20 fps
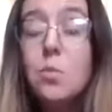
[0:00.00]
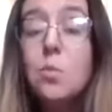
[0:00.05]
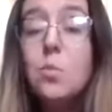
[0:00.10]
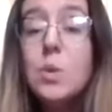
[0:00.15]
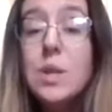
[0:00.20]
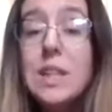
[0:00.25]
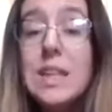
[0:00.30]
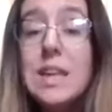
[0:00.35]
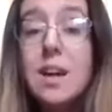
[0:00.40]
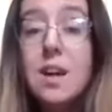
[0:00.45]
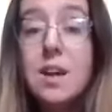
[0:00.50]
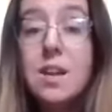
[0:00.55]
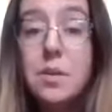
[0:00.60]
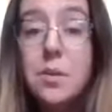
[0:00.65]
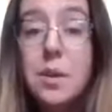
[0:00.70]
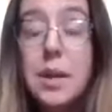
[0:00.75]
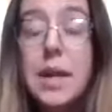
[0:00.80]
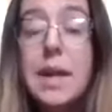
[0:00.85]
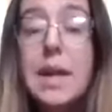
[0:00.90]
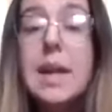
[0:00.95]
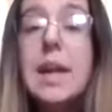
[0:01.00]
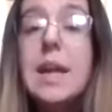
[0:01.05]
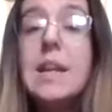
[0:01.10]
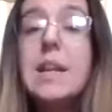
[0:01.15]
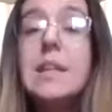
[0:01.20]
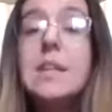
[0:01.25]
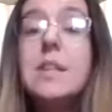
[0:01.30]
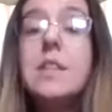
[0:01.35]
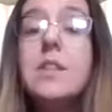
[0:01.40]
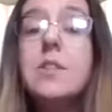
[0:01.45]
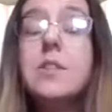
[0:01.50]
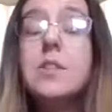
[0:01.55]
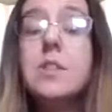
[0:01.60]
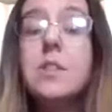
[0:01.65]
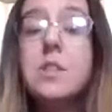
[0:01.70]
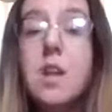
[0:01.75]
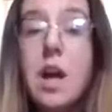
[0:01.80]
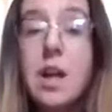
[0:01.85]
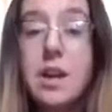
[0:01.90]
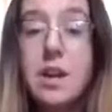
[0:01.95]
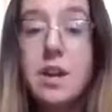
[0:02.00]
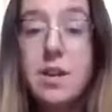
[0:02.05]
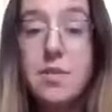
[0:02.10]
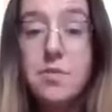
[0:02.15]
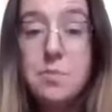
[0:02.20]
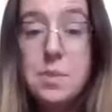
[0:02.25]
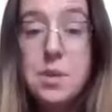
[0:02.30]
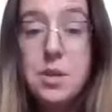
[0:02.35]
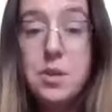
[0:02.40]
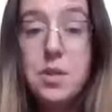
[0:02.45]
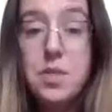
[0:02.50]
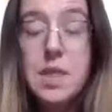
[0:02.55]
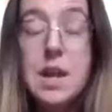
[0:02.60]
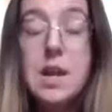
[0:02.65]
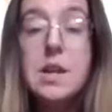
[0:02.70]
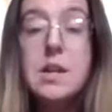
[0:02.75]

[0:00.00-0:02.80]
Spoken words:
really hungry and there's not enough milk there.